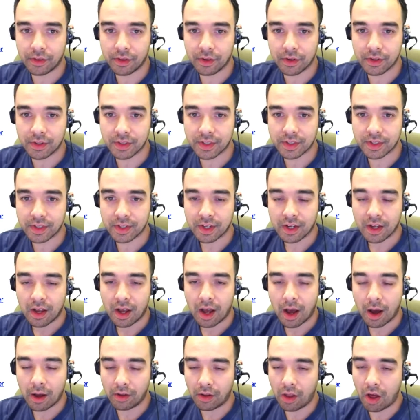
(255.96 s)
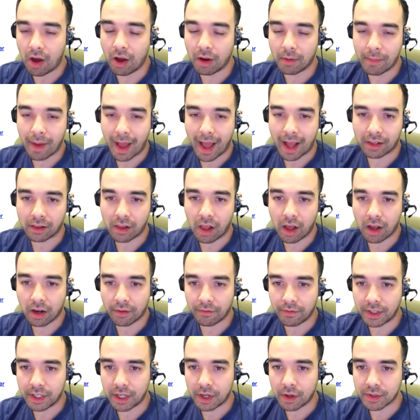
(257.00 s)
There's a long backlog of
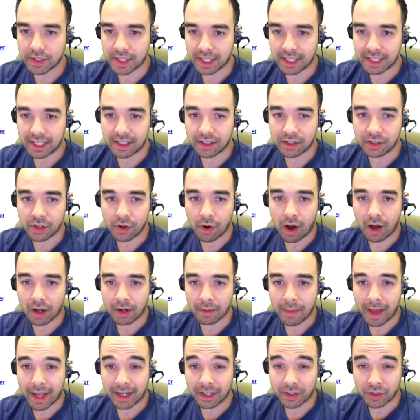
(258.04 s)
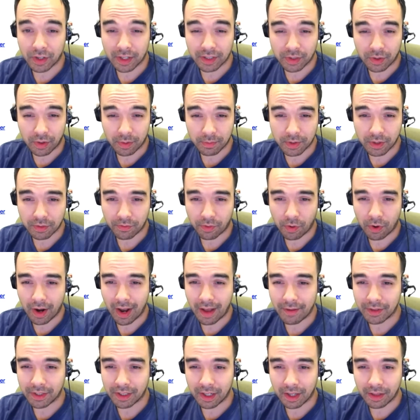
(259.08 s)
videos I need to do automatic transcription for. I
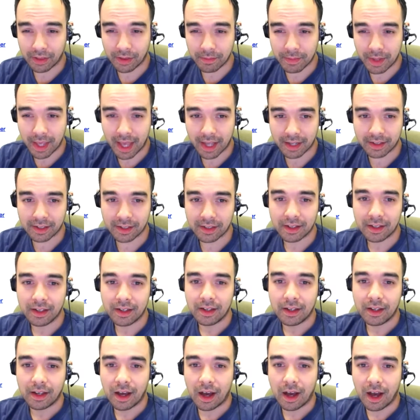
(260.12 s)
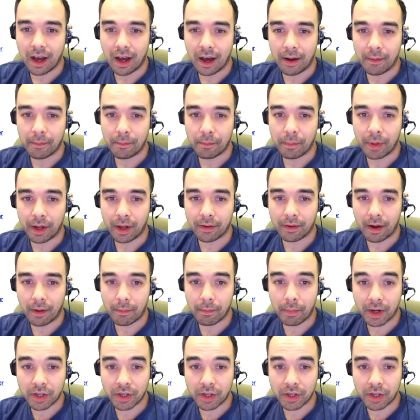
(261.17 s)
haven't done them yet. But a